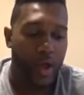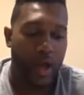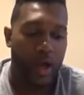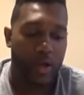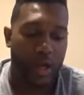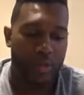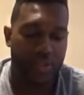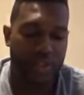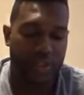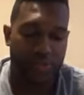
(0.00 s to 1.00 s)
Uh,
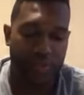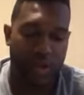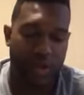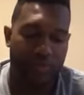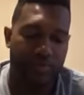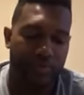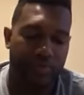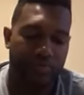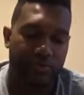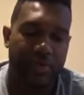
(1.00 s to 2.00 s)
just to um,
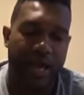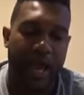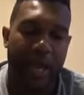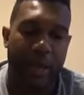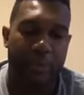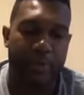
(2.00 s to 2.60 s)
recap,